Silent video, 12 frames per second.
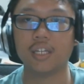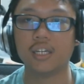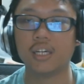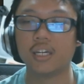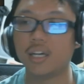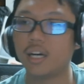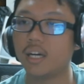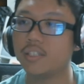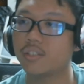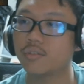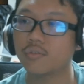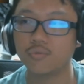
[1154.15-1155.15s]
I
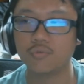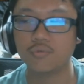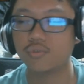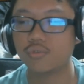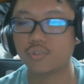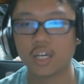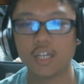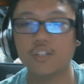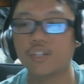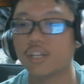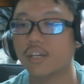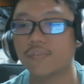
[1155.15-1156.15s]
tried
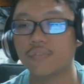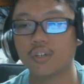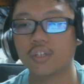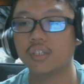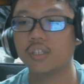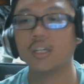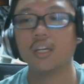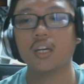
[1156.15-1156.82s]
looking for